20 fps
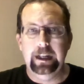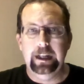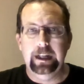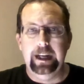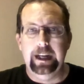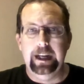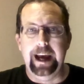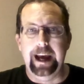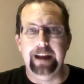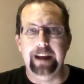
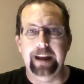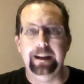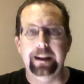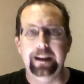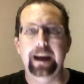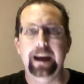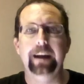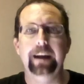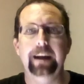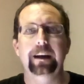and
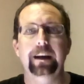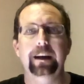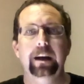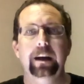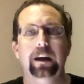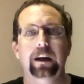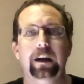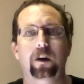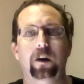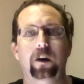then
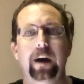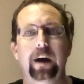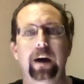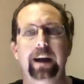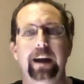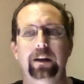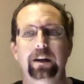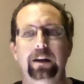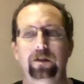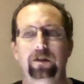go ahead
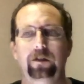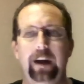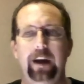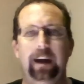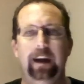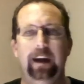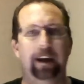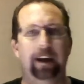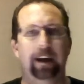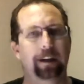and you take
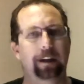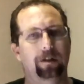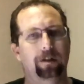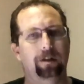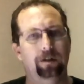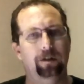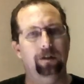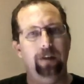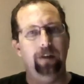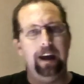and you
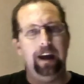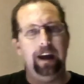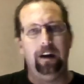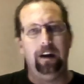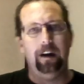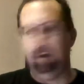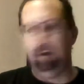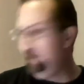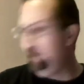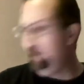glue that
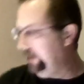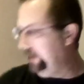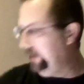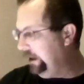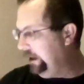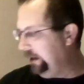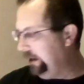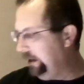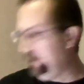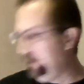onto the
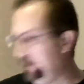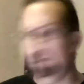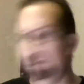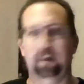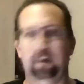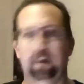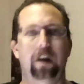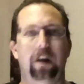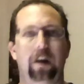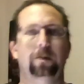
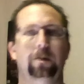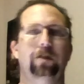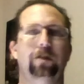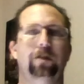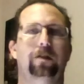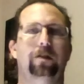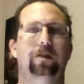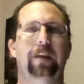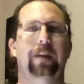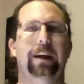cardboard, sort
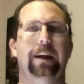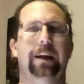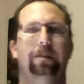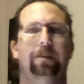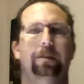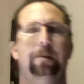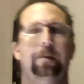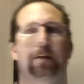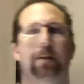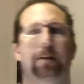of like,
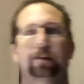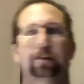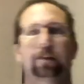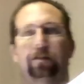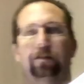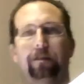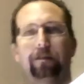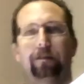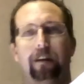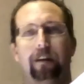remember this
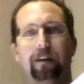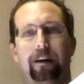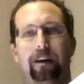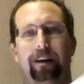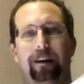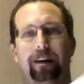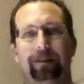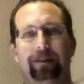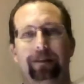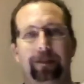
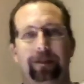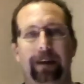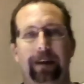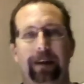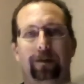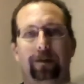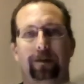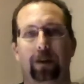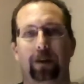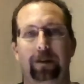from that
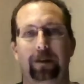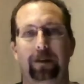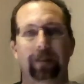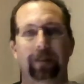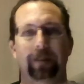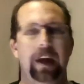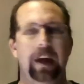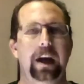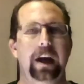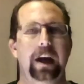foil one,
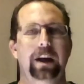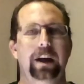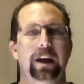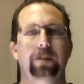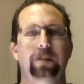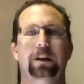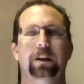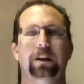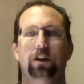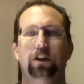you
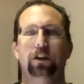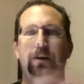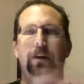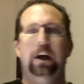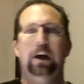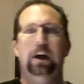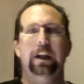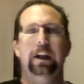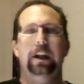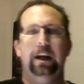would glue it
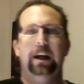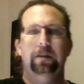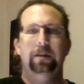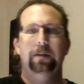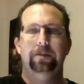on there,